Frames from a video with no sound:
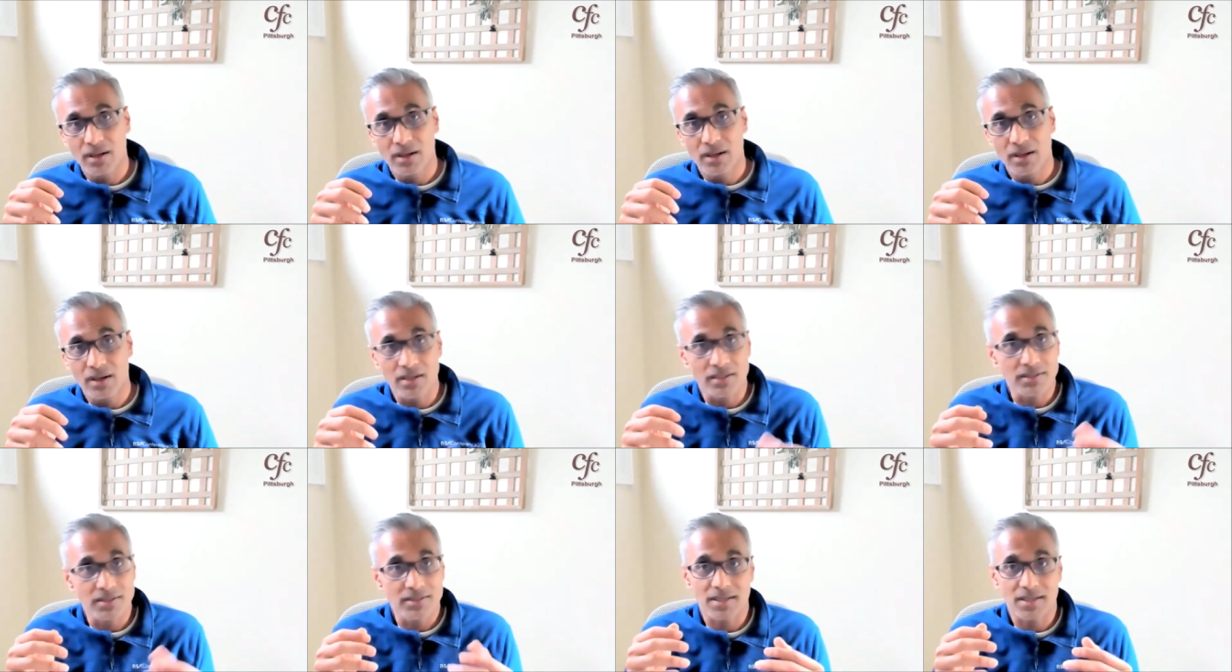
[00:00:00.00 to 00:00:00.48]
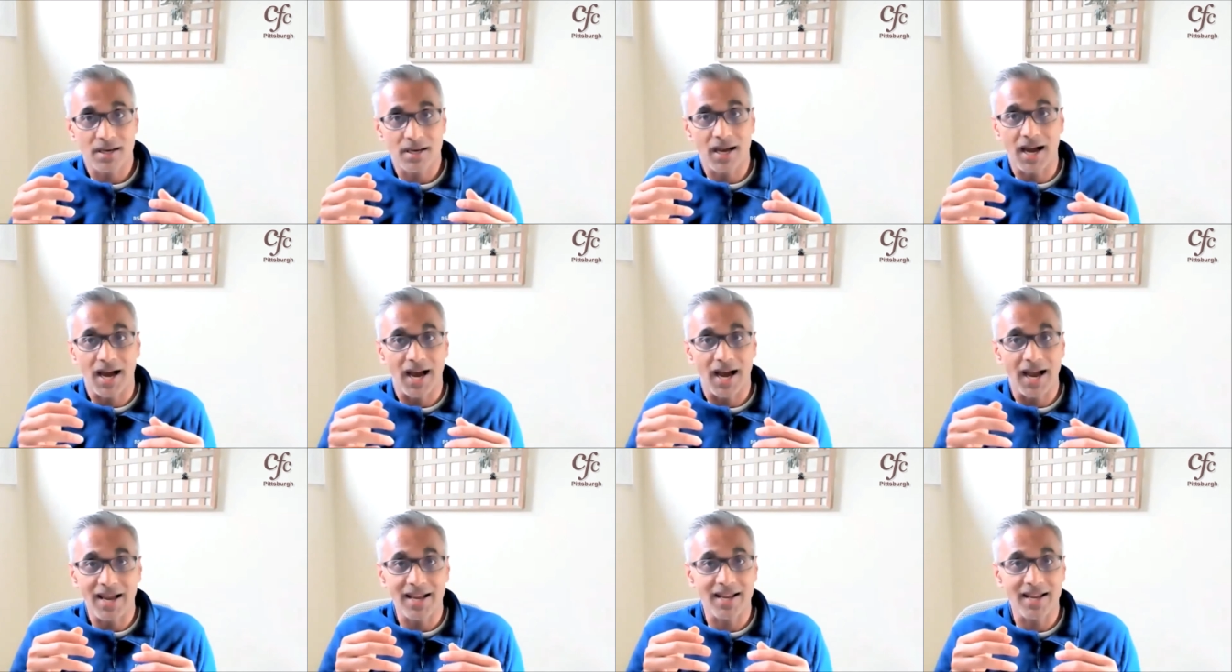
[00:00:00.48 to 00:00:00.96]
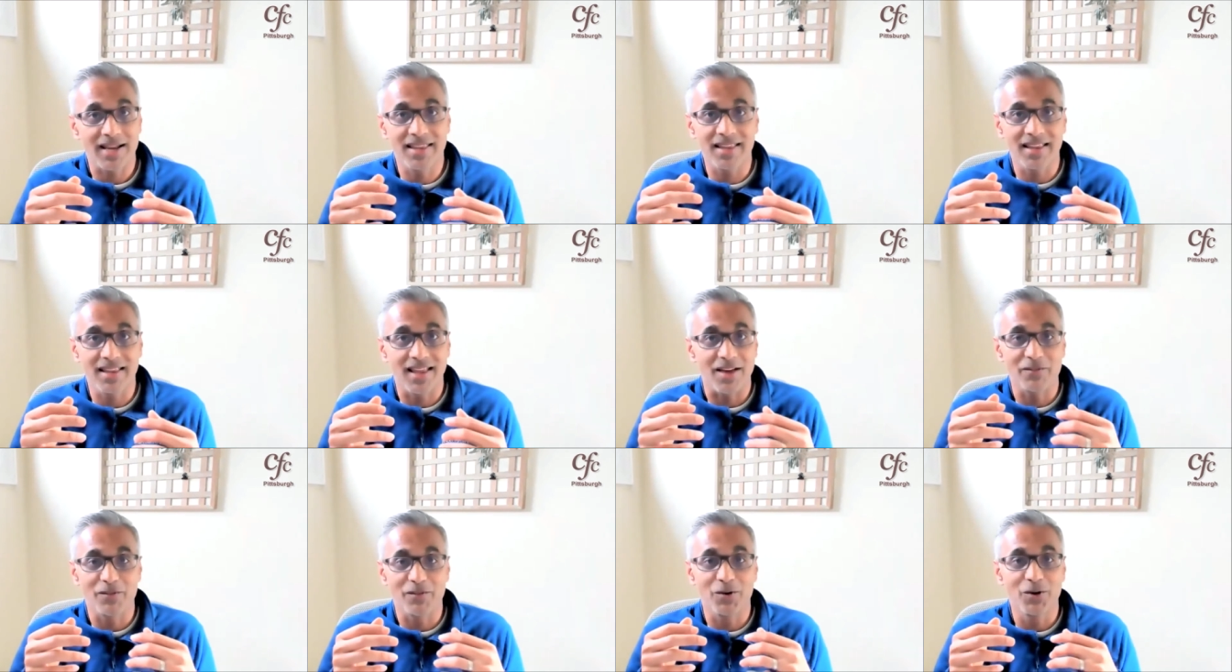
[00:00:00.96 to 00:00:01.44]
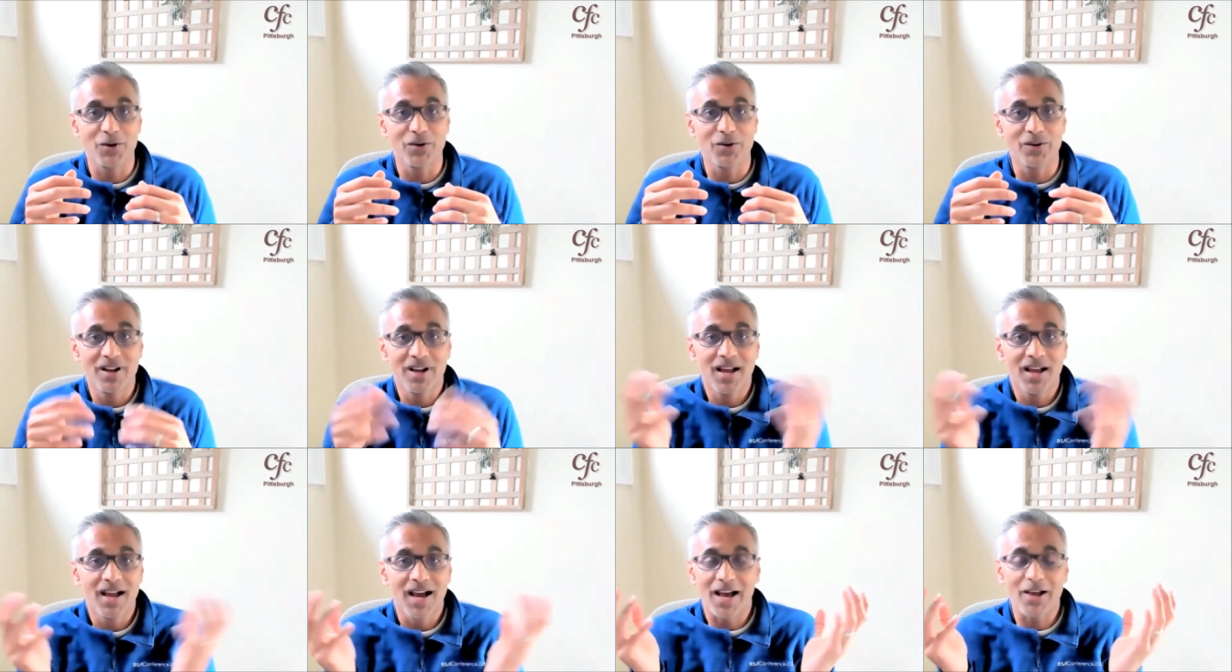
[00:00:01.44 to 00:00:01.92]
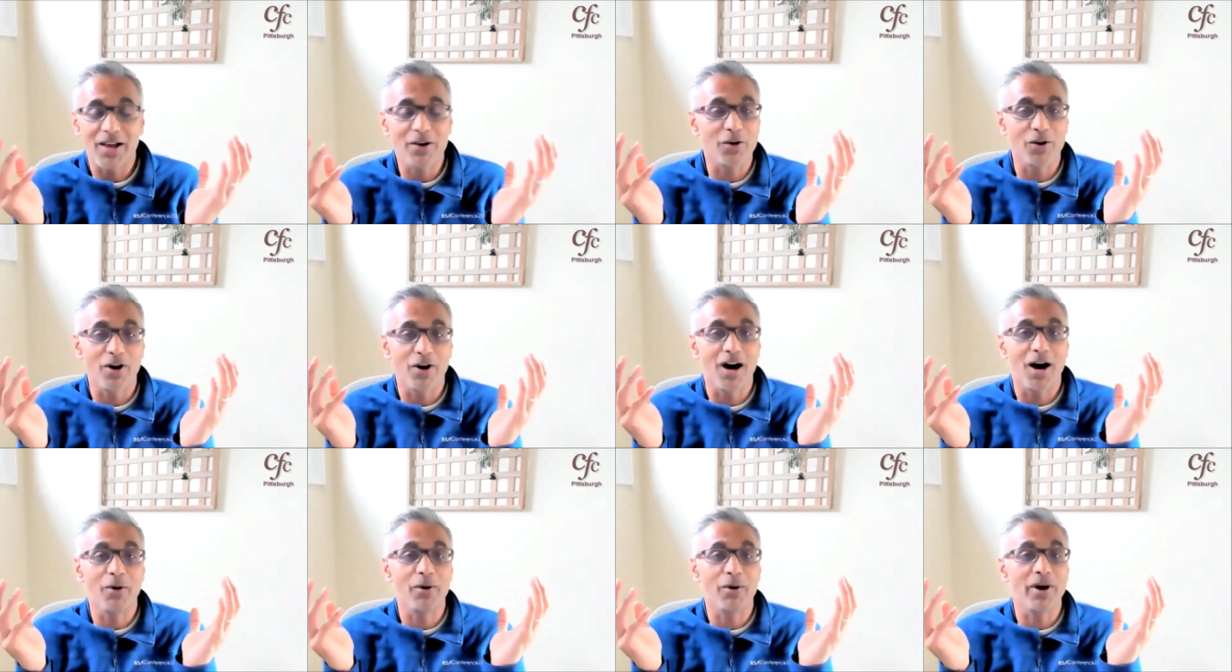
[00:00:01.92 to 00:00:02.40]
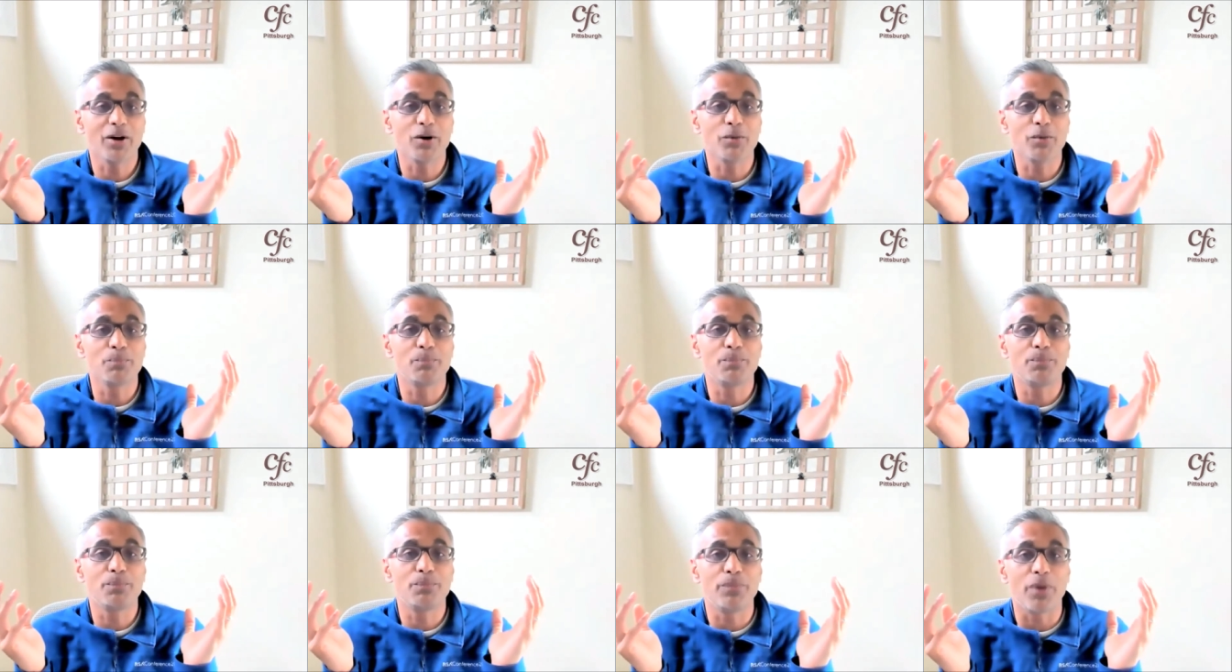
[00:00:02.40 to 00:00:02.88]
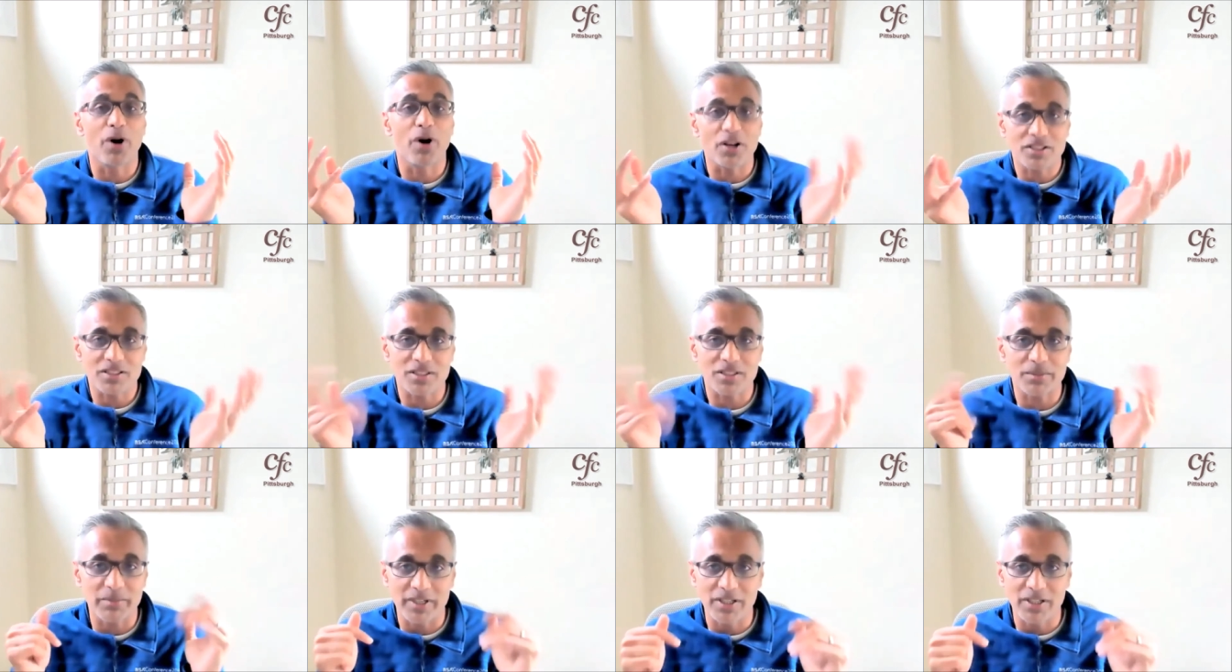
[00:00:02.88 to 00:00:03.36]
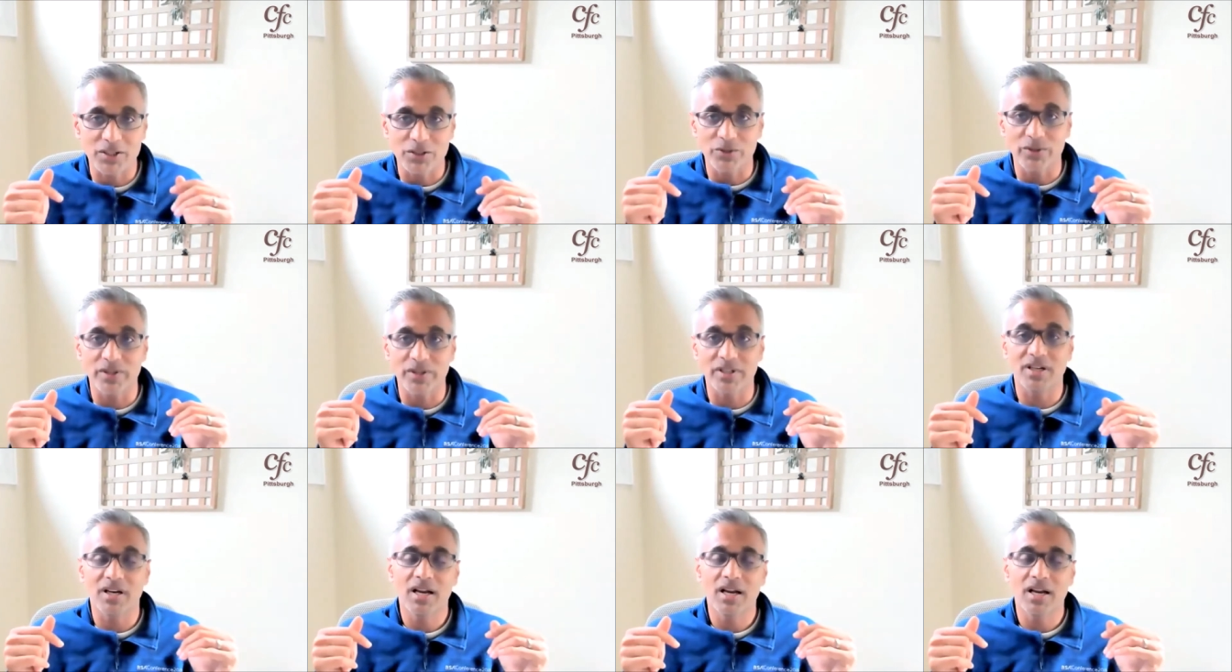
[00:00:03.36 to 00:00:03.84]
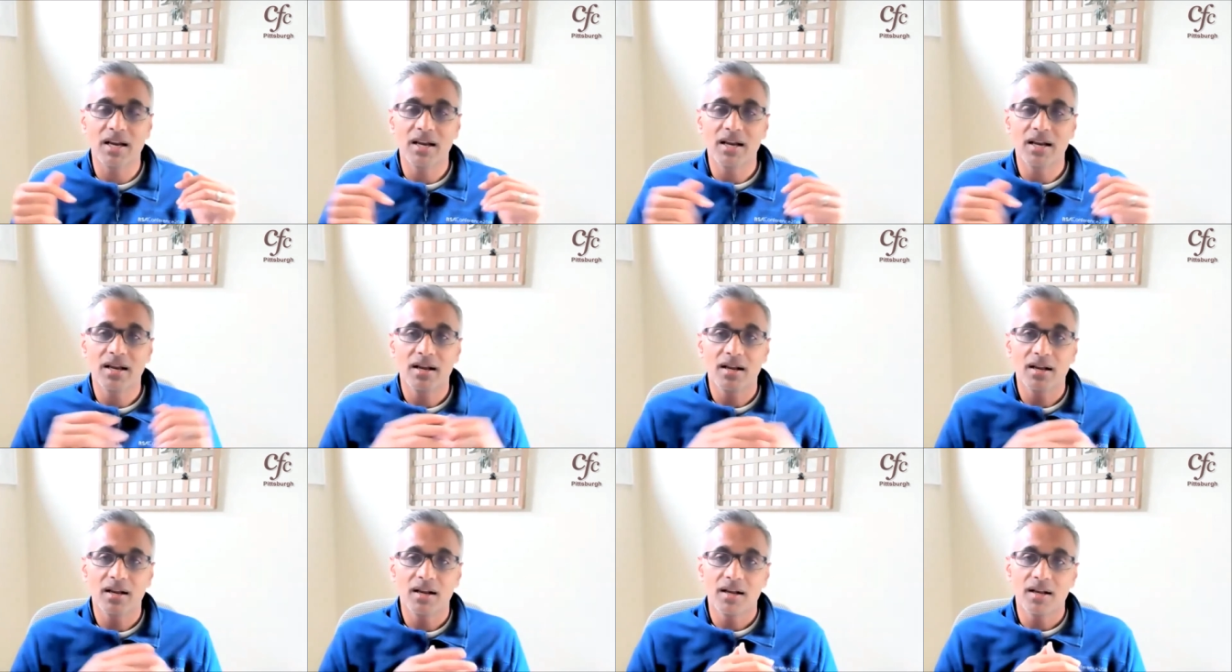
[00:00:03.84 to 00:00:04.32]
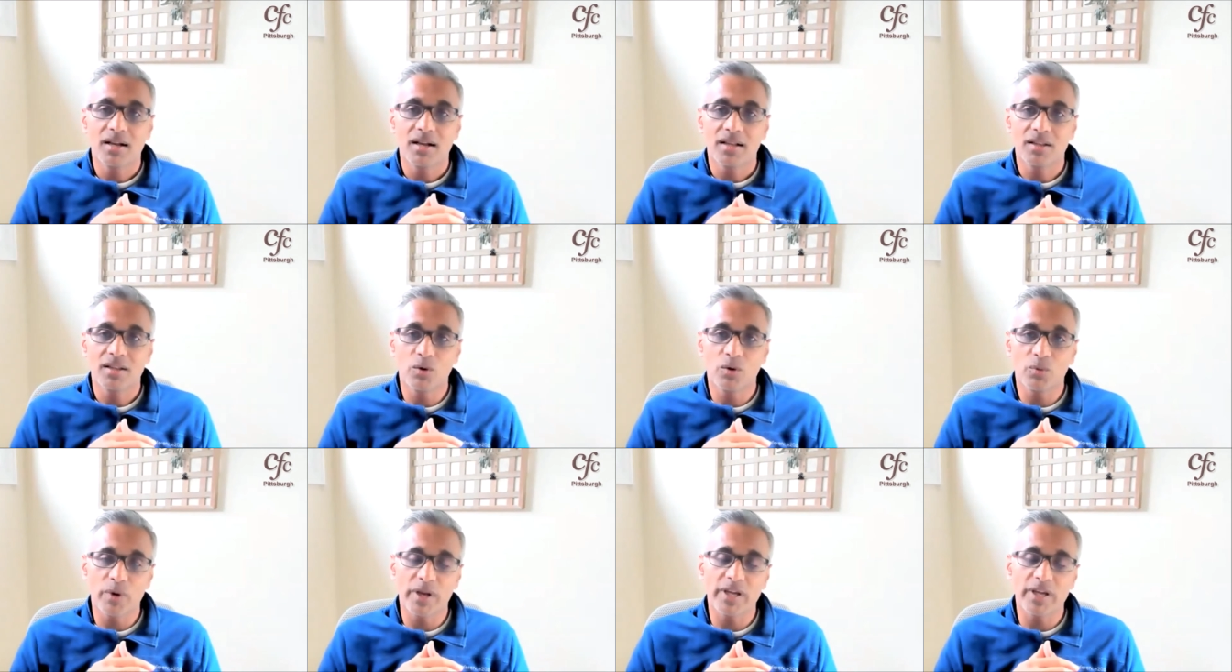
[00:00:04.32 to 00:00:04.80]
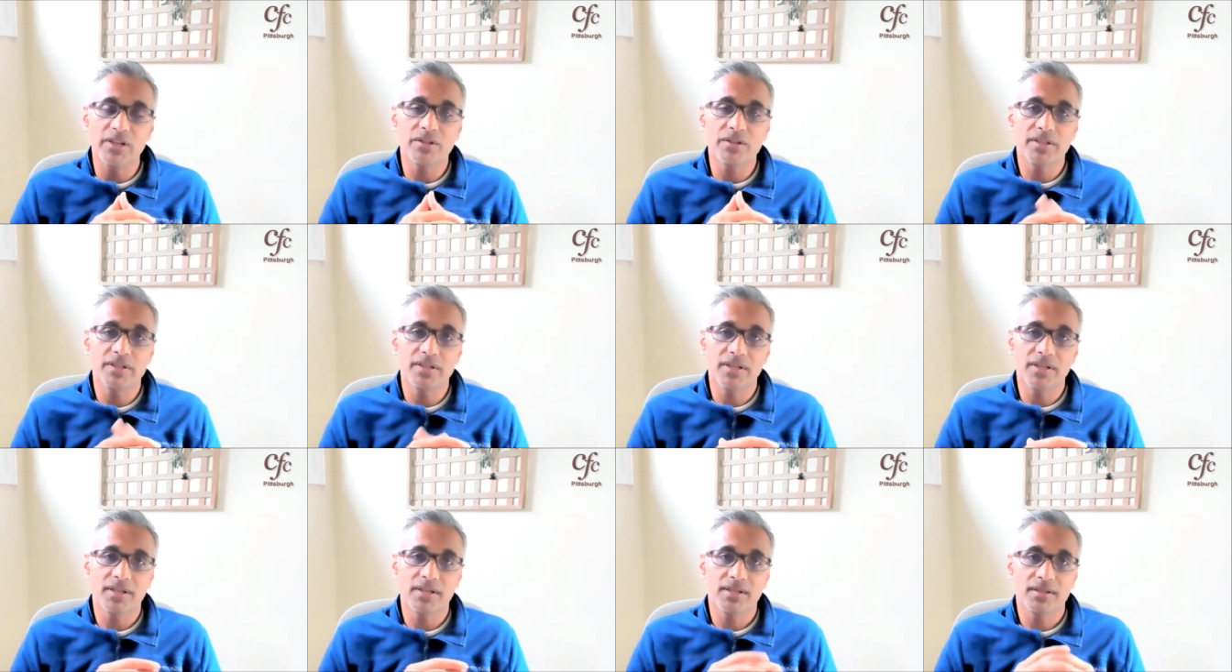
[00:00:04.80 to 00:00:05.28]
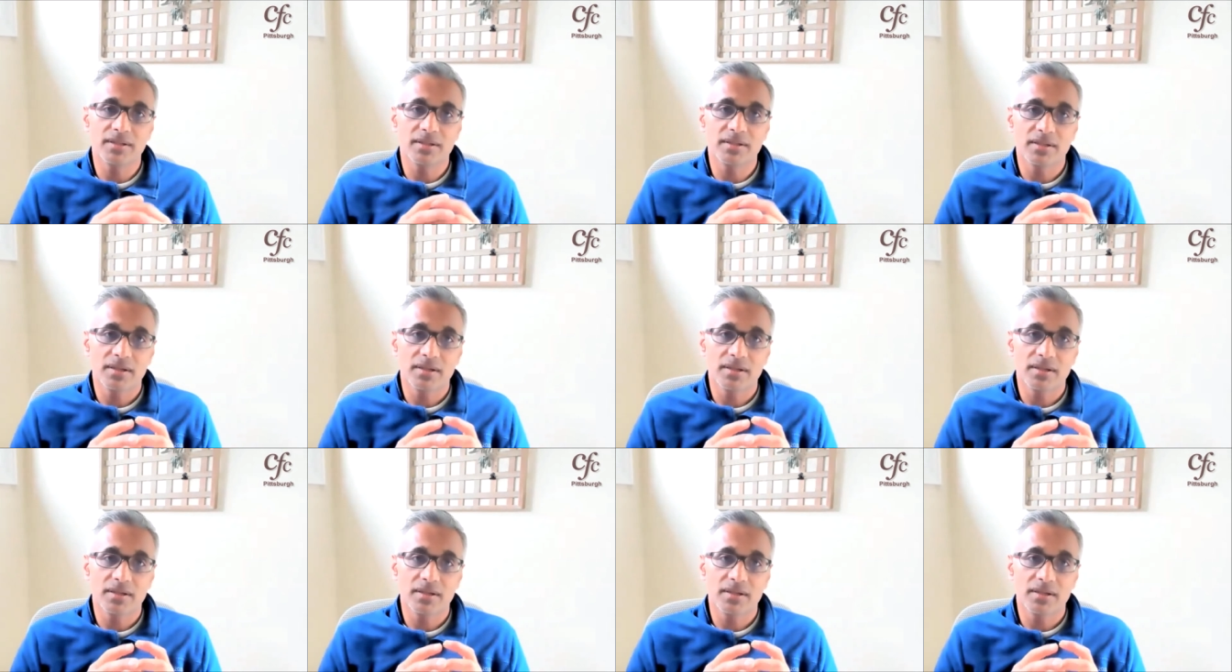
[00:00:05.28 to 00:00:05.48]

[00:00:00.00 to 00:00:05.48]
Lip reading: Because I don't know how I could possibly do it the way you did it.